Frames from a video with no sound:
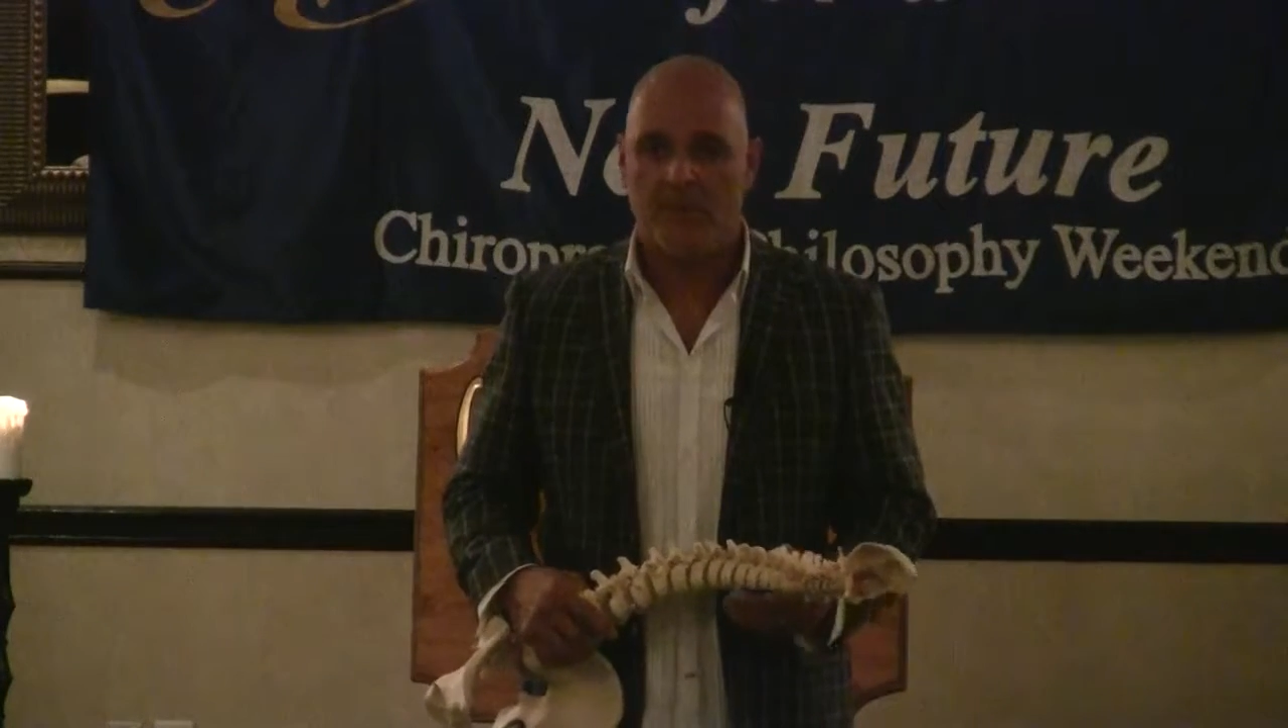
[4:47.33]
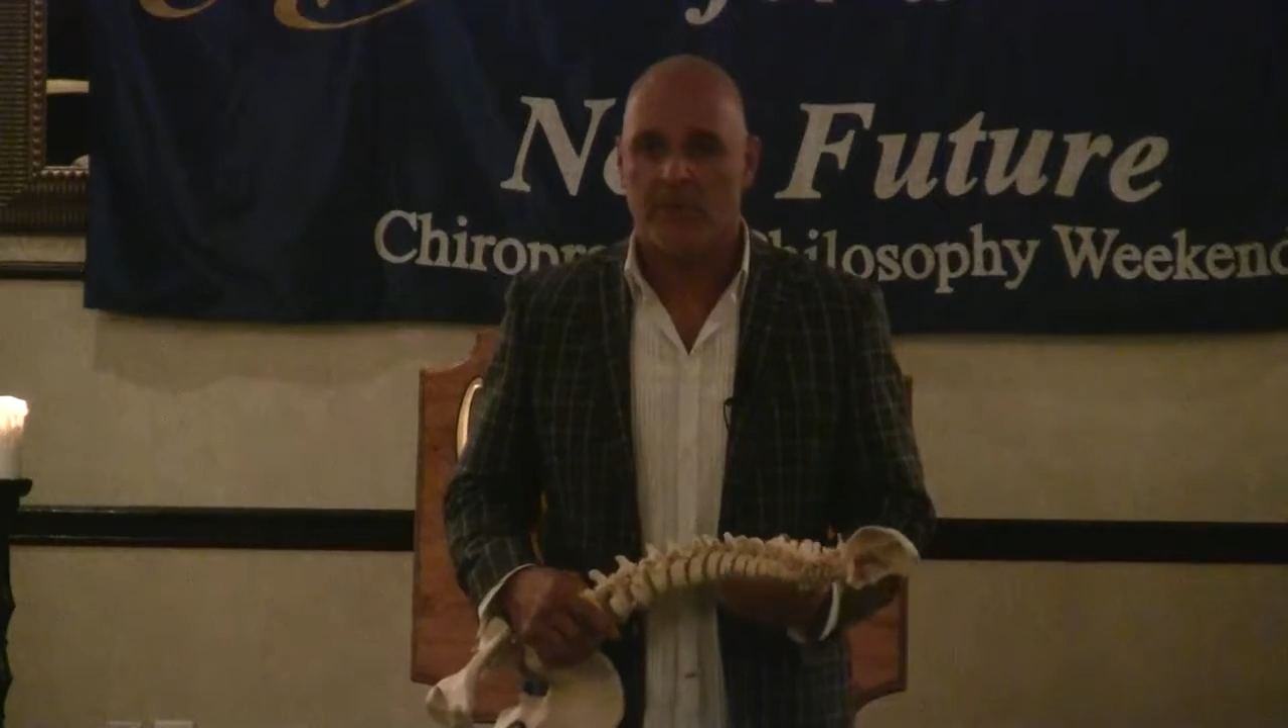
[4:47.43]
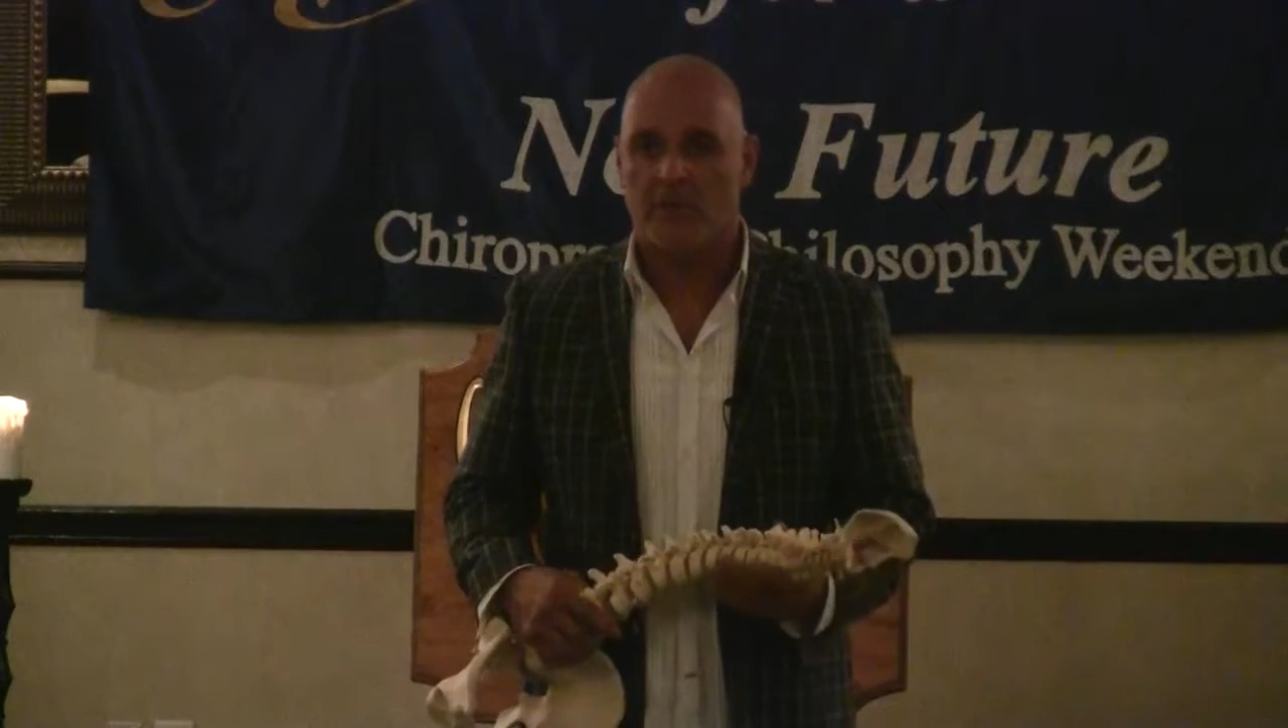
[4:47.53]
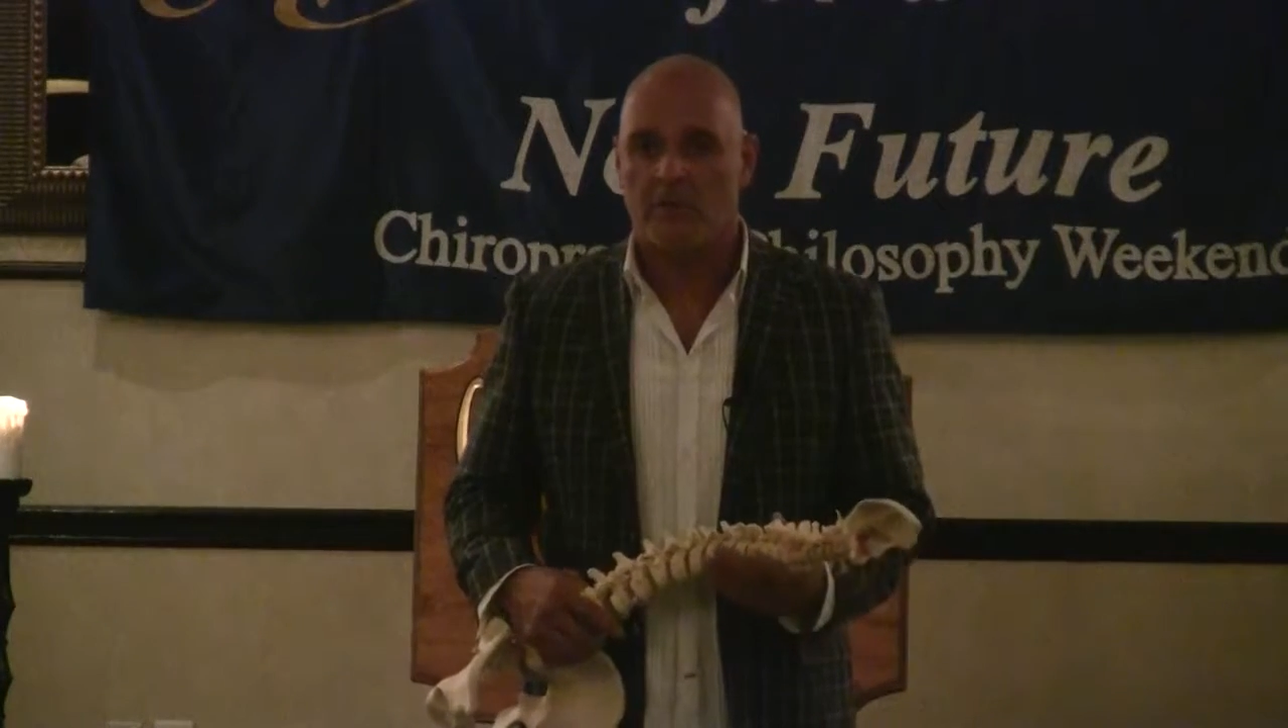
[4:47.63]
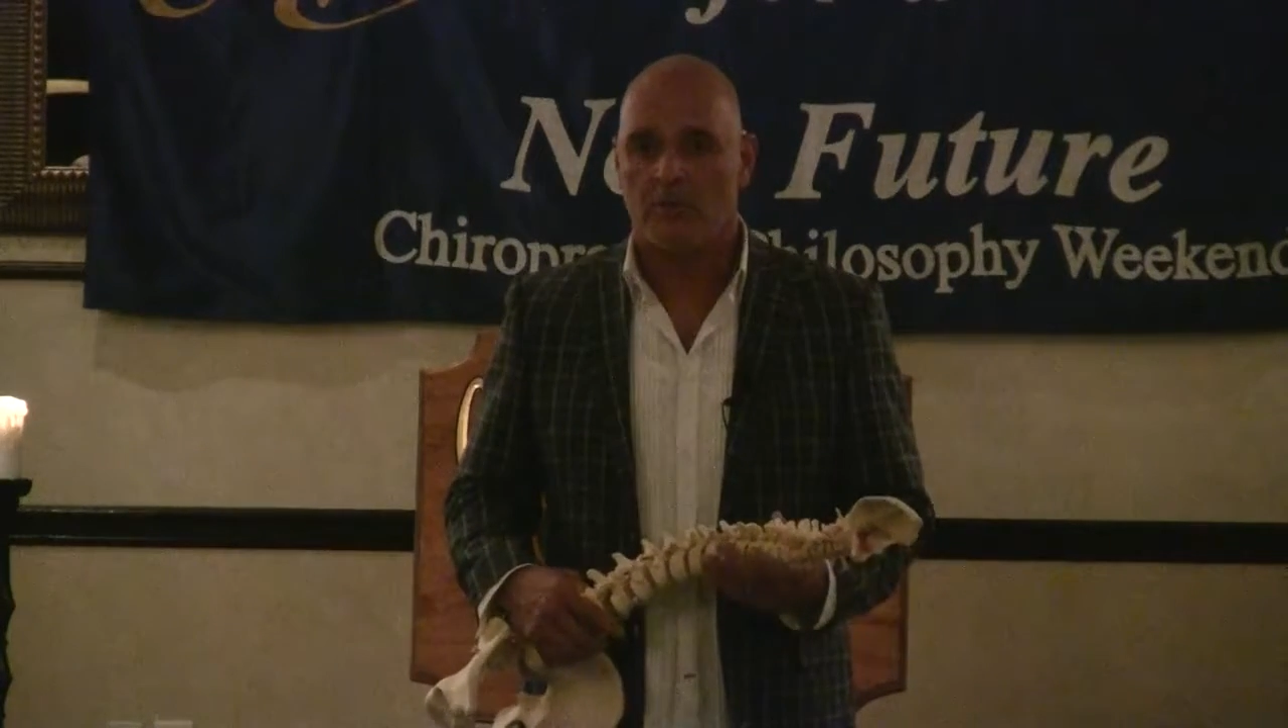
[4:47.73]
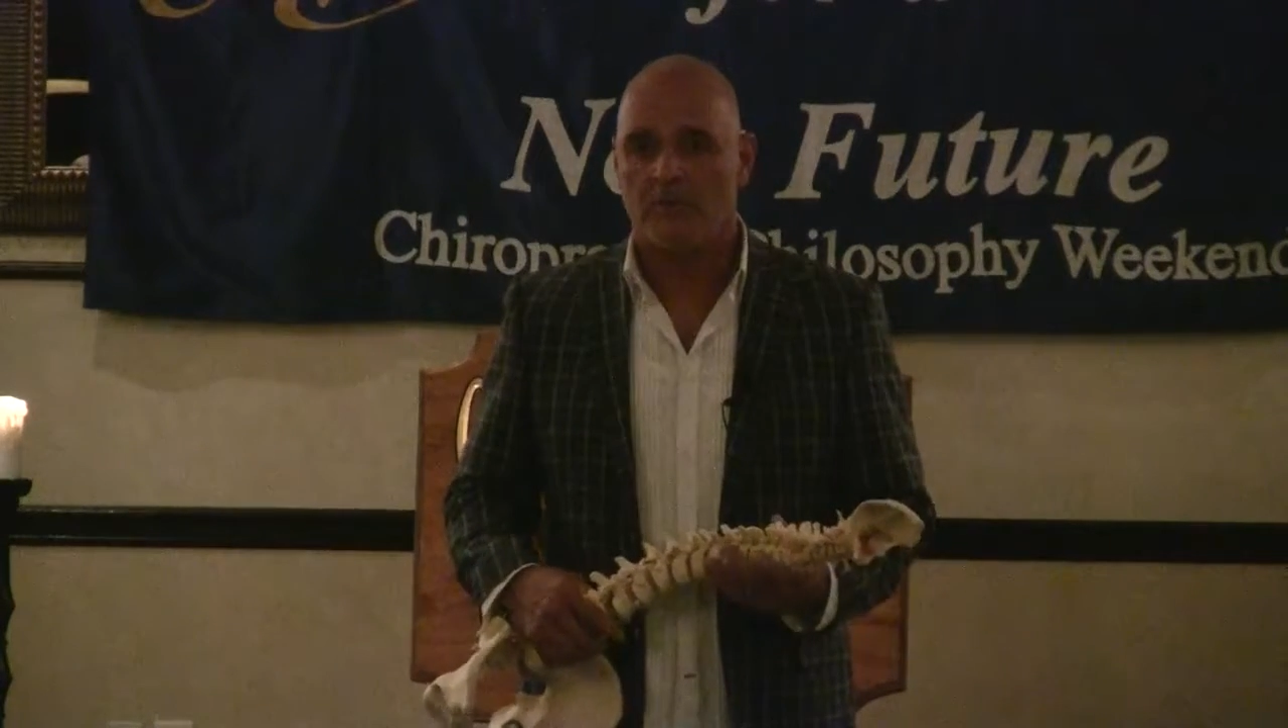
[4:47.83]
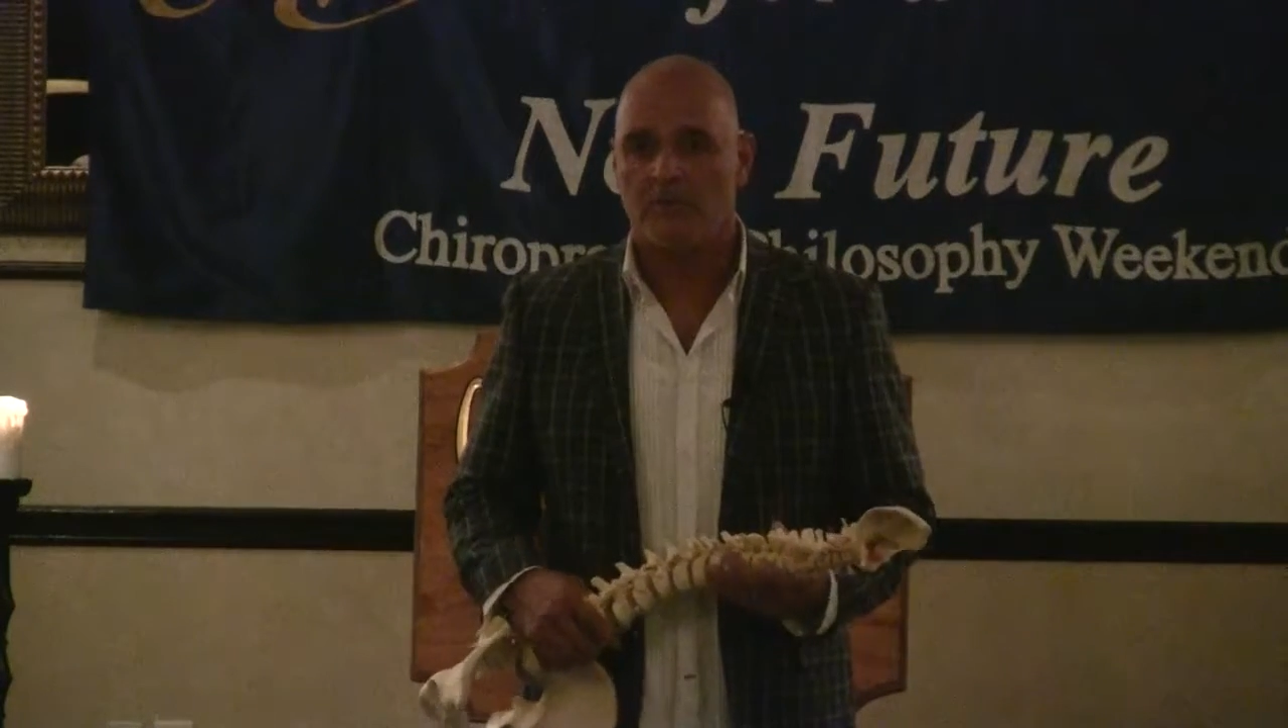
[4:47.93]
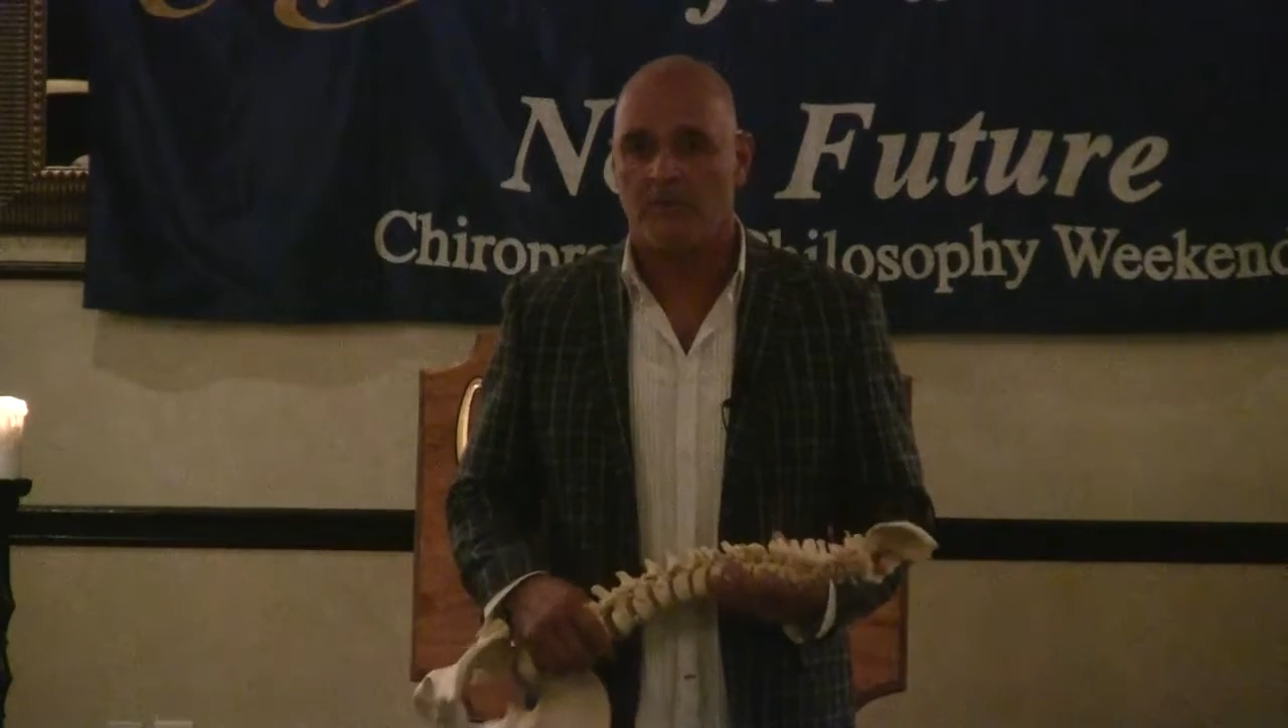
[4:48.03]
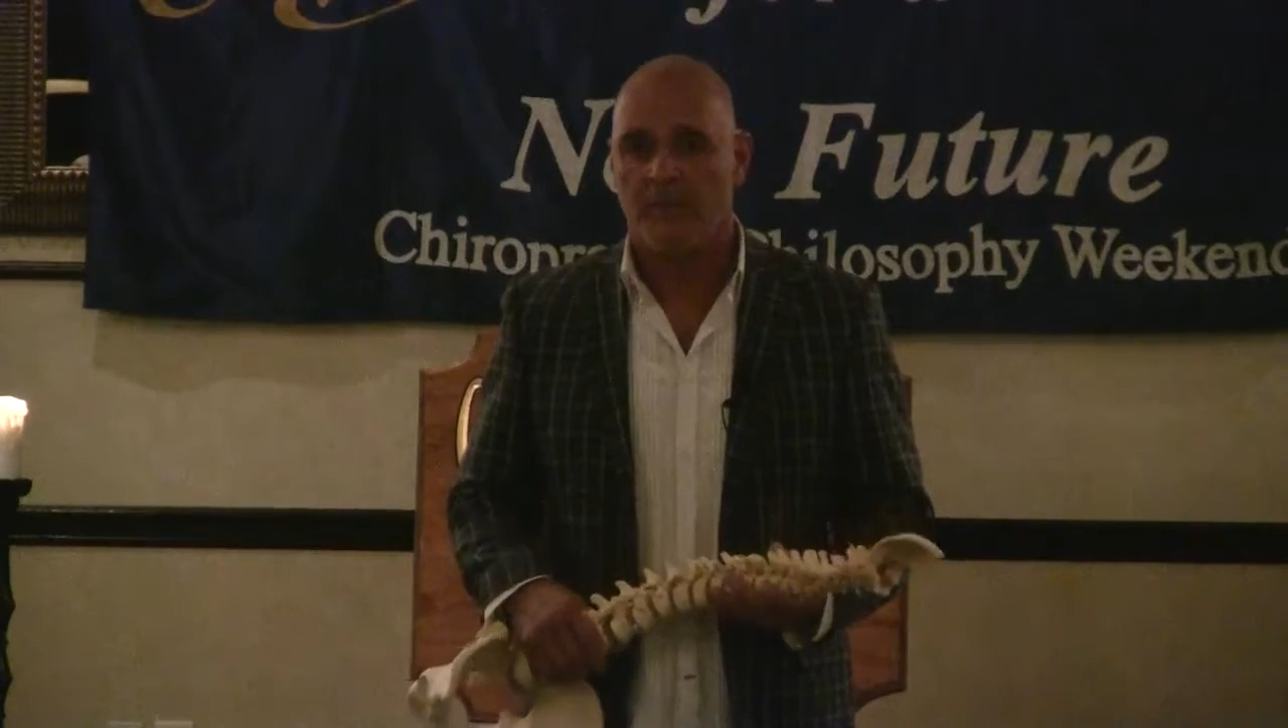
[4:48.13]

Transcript: miracle,